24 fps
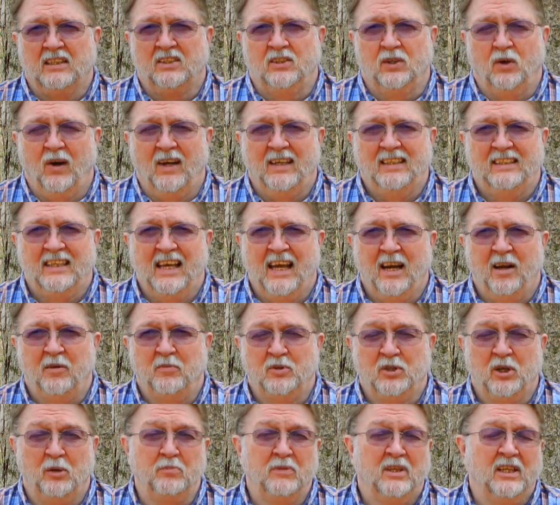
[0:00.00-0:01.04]
So I sat up
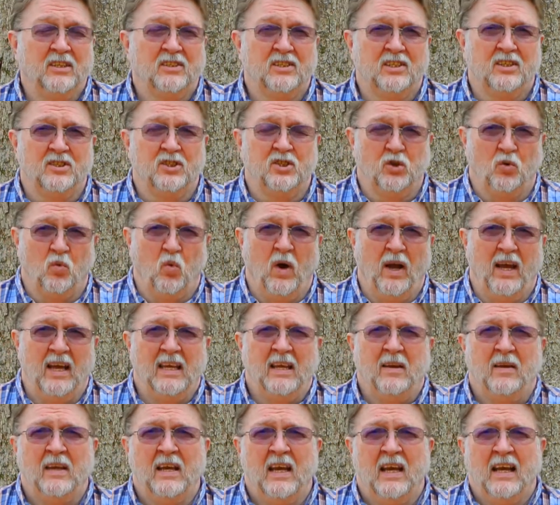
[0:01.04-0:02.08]
some distance away
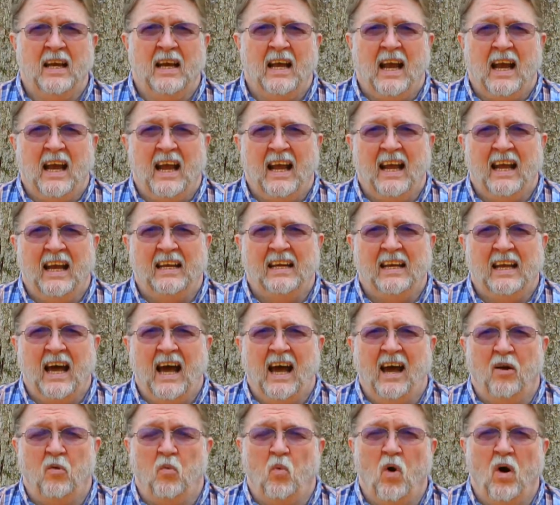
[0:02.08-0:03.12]
and
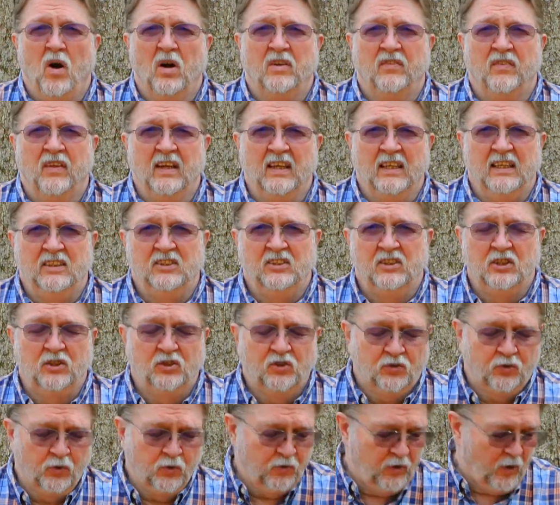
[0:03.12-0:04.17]
I walked the lenses
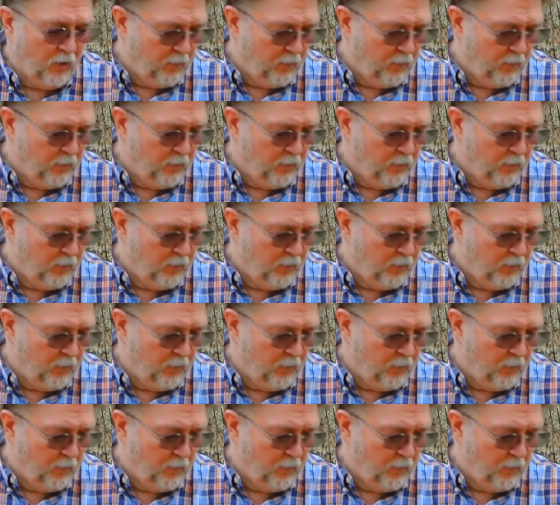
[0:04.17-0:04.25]
through their